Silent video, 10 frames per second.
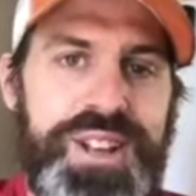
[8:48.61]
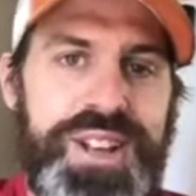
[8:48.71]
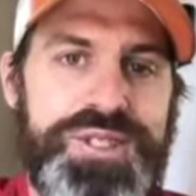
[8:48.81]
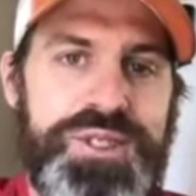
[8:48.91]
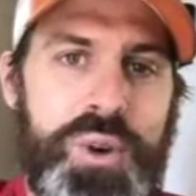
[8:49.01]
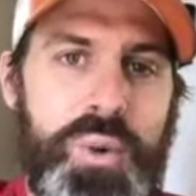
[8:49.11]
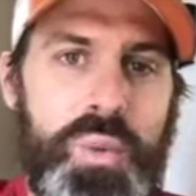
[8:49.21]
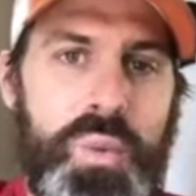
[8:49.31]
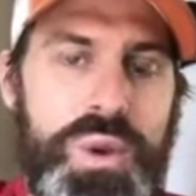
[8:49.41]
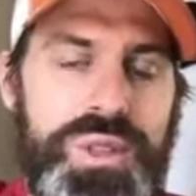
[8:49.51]
And so
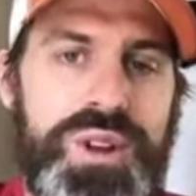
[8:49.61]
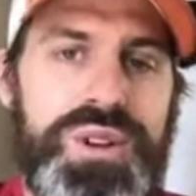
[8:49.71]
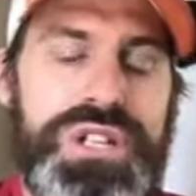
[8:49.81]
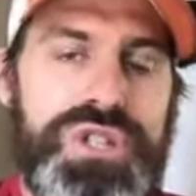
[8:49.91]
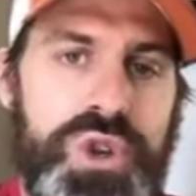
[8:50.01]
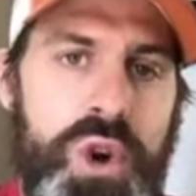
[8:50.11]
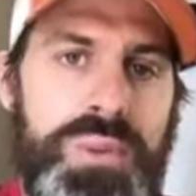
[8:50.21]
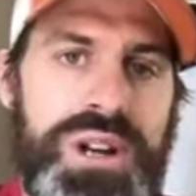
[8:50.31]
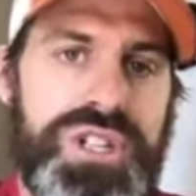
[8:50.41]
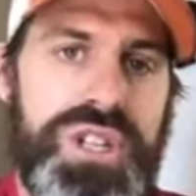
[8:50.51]
there is so
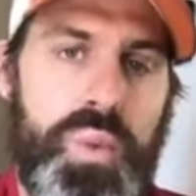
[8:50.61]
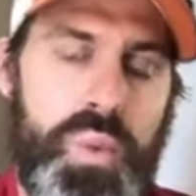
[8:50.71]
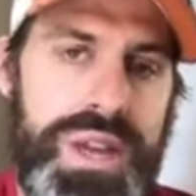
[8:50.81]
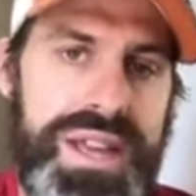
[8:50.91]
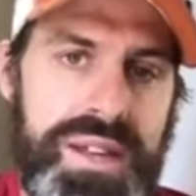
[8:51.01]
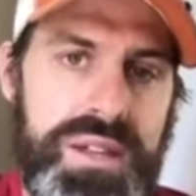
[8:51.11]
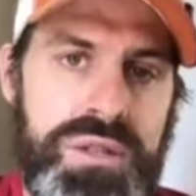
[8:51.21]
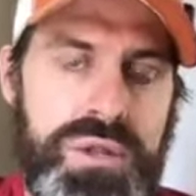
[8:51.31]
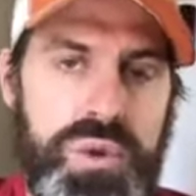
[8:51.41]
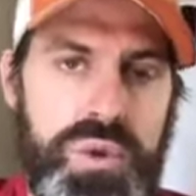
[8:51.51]
much that we can
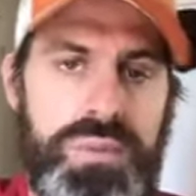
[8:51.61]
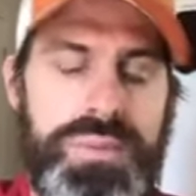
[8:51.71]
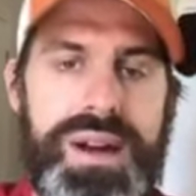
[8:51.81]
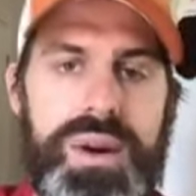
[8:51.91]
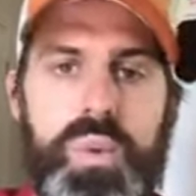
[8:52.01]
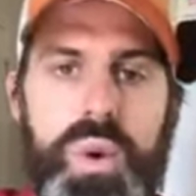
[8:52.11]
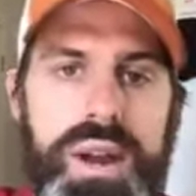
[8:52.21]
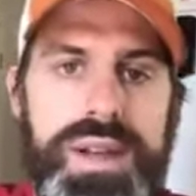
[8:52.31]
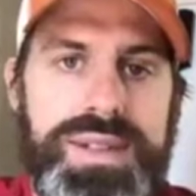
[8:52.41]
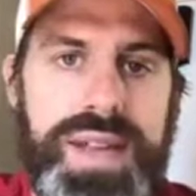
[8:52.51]
do, no matter what
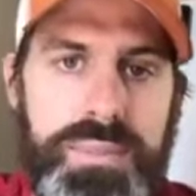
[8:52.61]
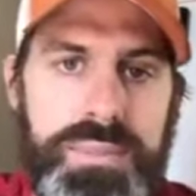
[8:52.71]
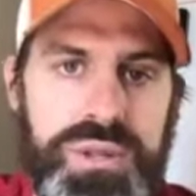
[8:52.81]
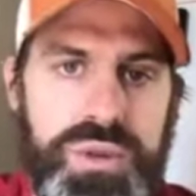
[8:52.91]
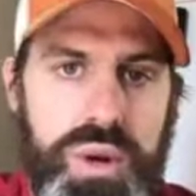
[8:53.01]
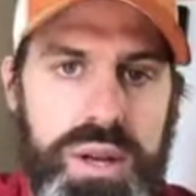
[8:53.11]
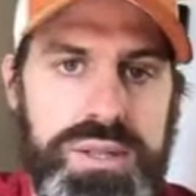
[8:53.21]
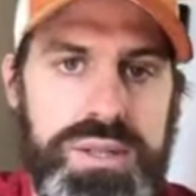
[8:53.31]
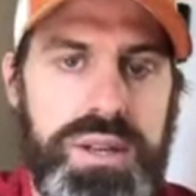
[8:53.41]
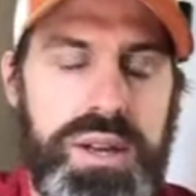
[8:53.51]
has happened to
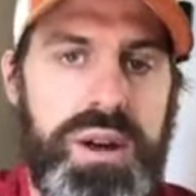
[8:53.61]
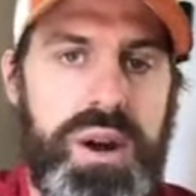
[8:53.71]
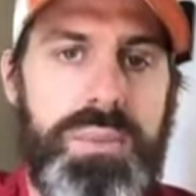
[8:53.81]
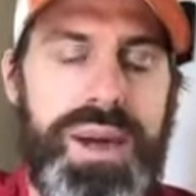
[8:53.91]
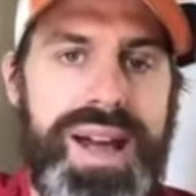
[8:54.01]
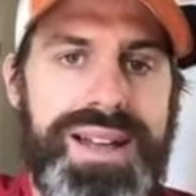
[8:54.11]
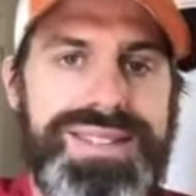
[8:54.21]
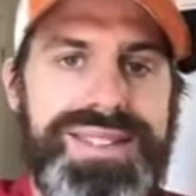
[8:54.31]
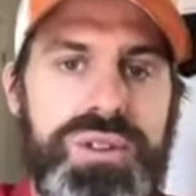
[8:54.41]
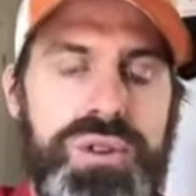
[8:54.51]
us in our
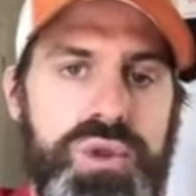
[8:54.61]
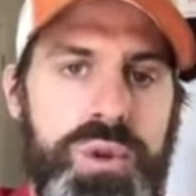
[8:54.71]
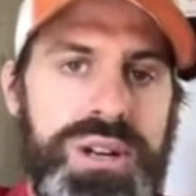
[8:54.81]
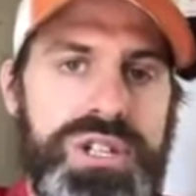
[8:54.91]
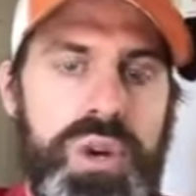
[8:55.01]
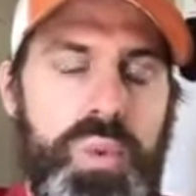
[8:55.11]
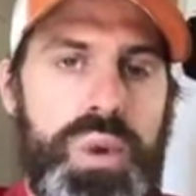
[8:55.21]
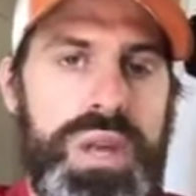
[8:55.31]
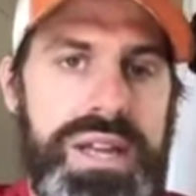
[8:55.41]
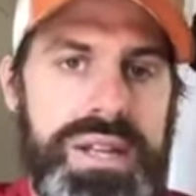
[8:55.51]
past. There's so much that
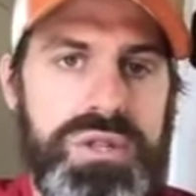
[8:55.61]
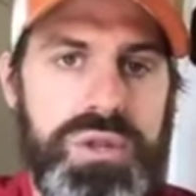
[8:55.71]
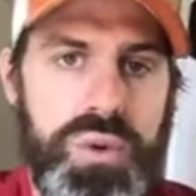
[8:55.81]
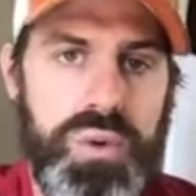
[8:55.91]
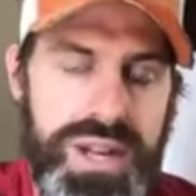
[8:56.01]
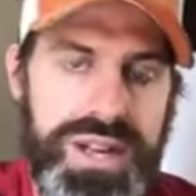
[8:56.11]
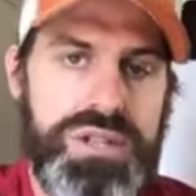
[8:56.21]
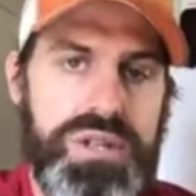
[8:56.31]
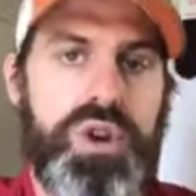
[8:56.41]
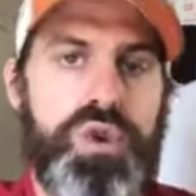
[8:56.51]
we can do
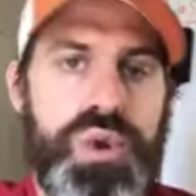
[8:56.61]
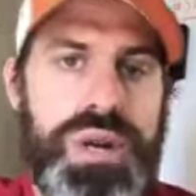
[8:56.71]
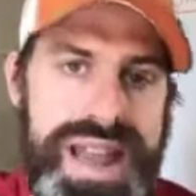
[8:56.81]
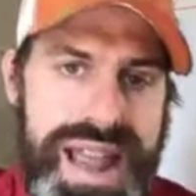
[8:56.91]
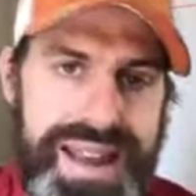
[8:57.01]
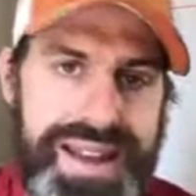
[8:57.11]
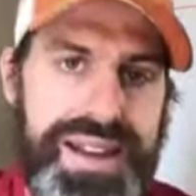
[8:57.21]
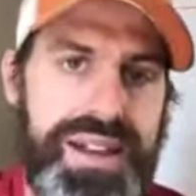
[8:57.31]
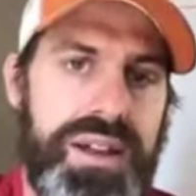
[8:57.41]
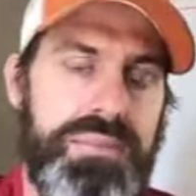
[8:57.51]
to create
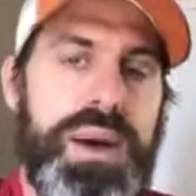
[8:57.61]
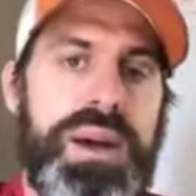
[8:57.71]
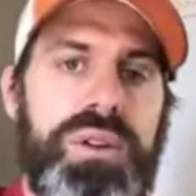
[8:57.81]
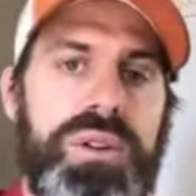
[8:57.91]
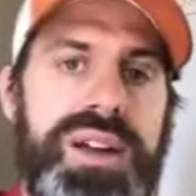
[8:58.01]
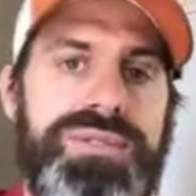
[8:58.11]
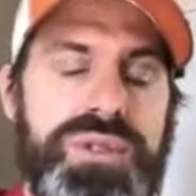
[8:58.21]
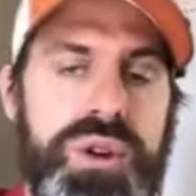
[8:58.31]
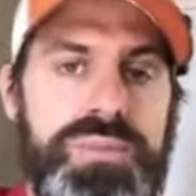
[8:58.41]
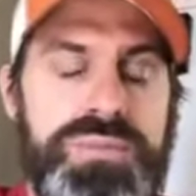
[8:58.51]
better life
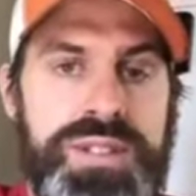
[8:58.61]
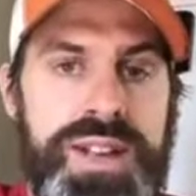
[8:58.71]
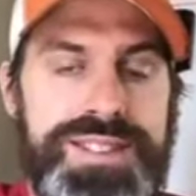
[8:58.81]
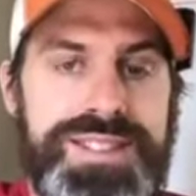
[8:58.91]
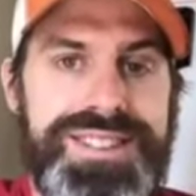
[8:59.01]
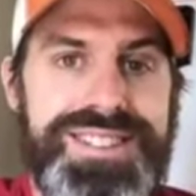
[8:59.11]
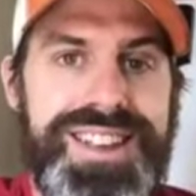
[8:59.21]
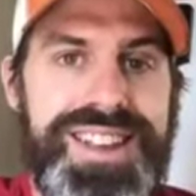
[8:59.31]
circumstances.